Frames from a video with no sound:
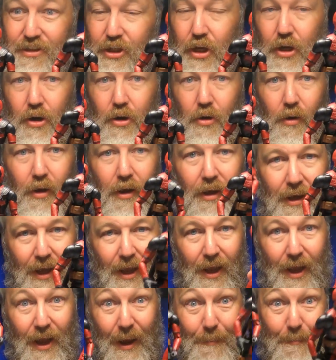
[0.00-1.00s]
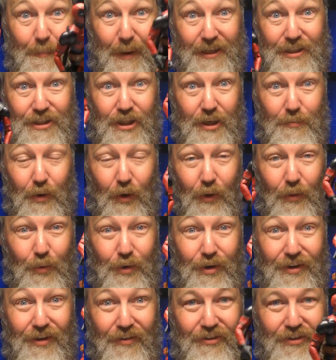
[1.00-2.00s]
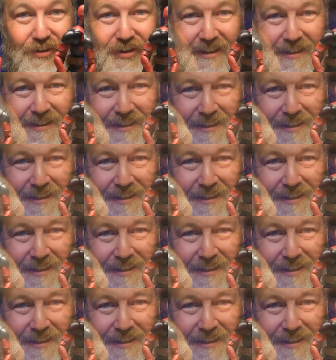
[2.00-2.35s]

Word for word: So best of both worlds.